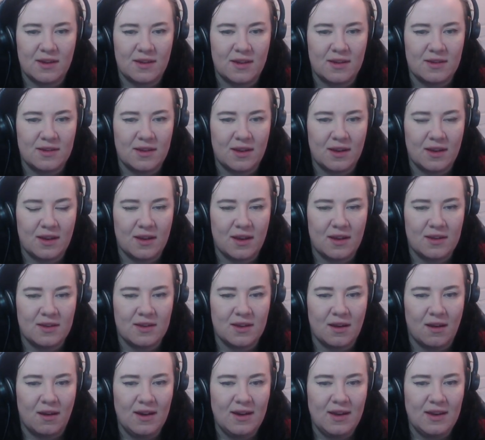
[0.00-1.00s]
There's like a
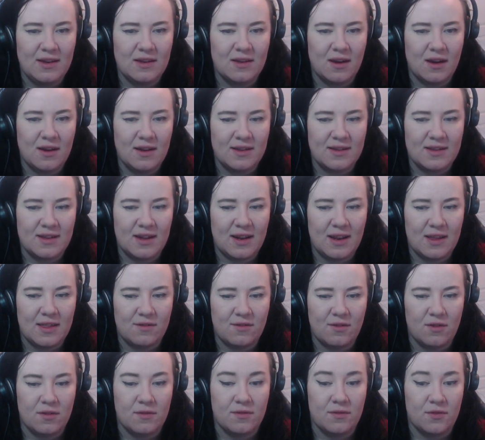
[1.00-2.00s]
tiny, tiny
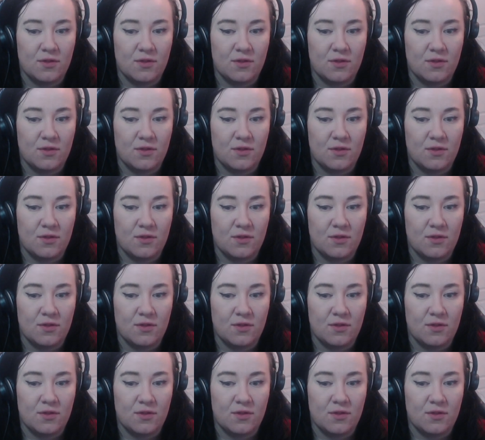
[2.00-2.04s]
slither of